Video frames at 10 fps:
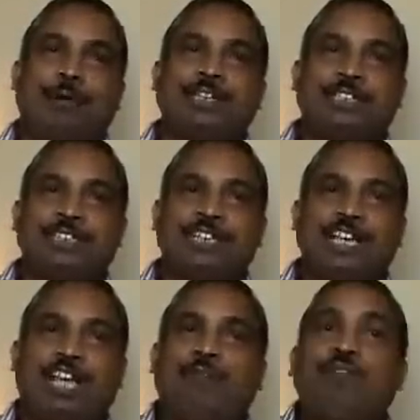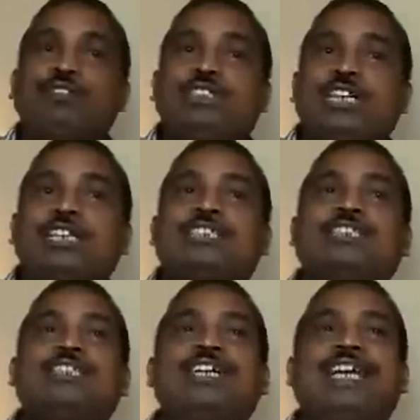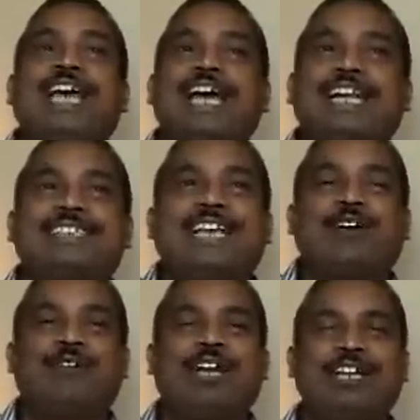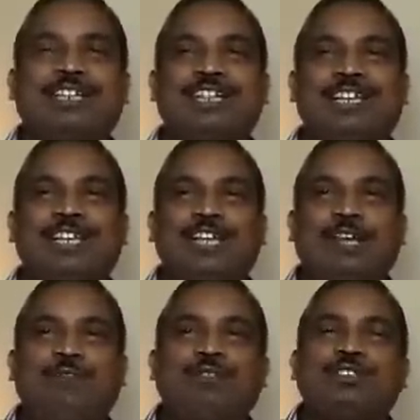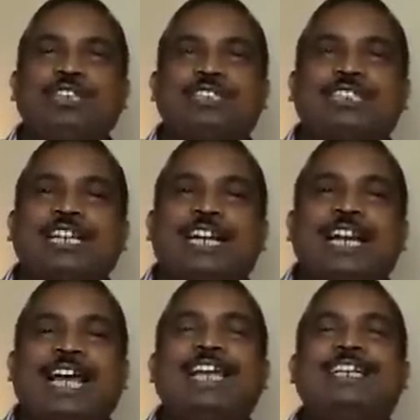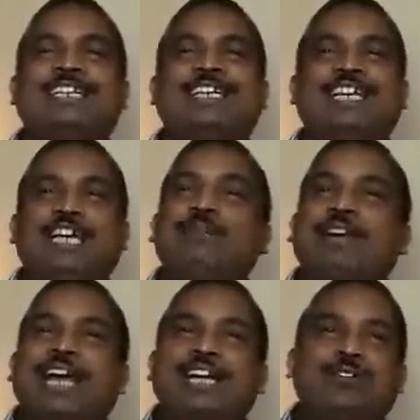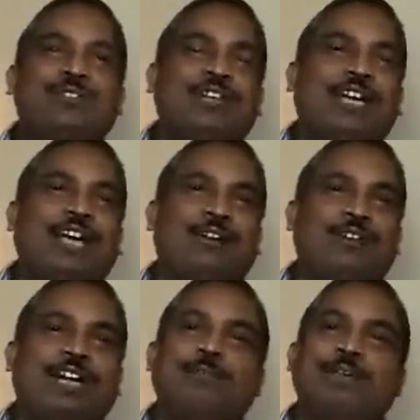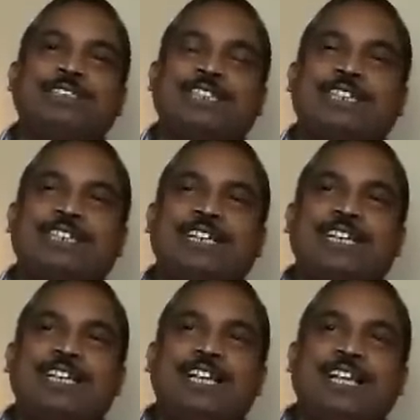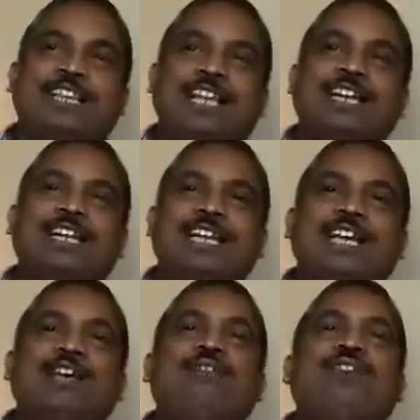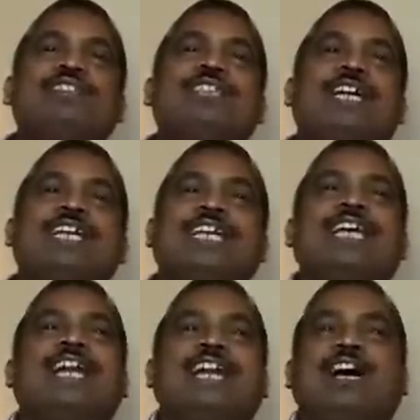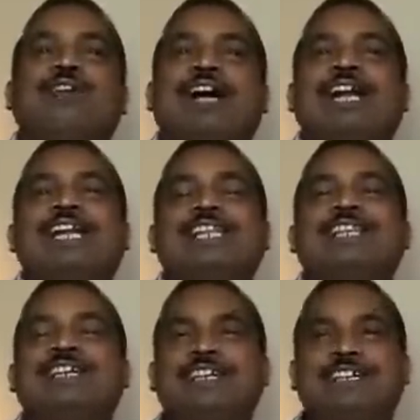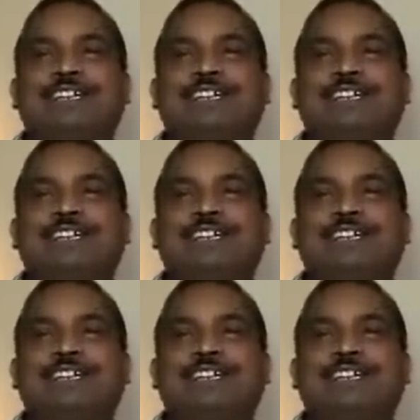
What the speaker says: But if you just caress aconite, if you just give light to the aconite patient, then he feels that he can now handle the